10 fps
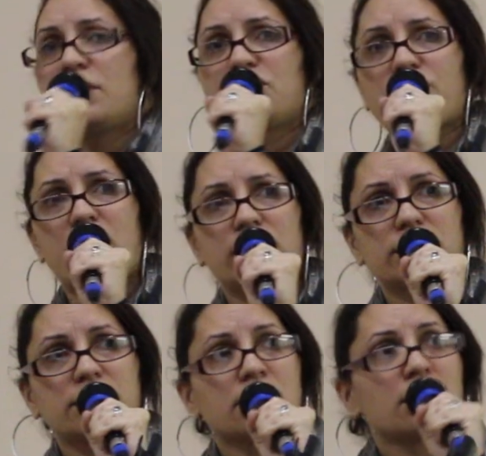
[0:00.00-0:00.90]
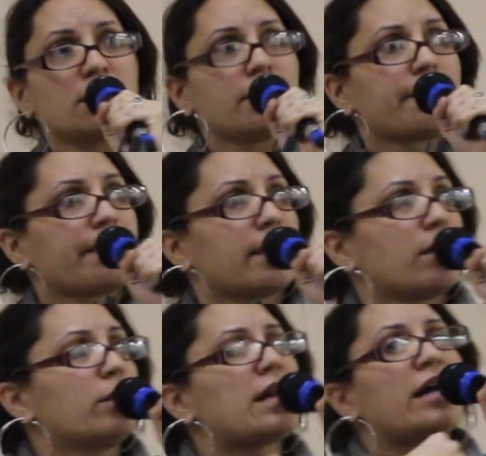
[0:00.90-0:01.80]
with drugs.
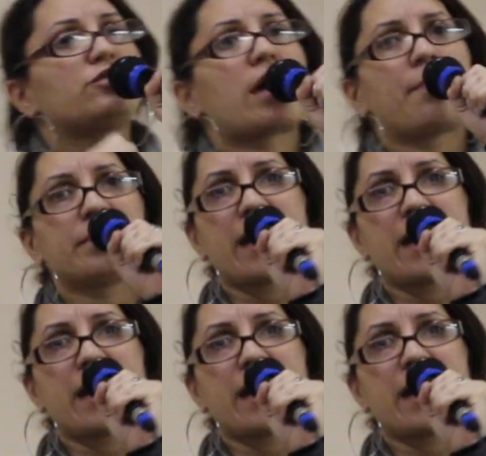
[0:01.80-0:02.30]
We're not dropping